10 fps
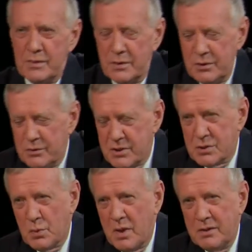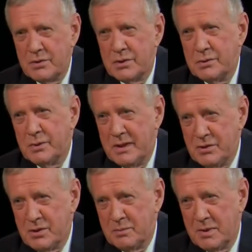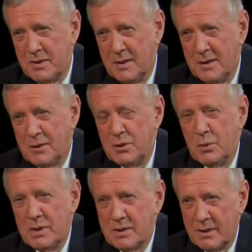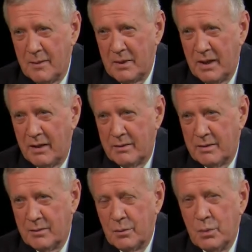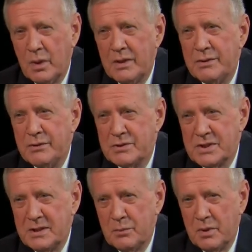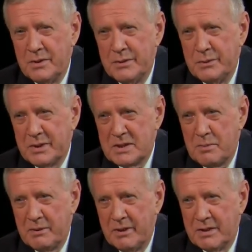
You just went to Egypt? Yes. You went to Lebanon? Yes. What did you see? What did you experience?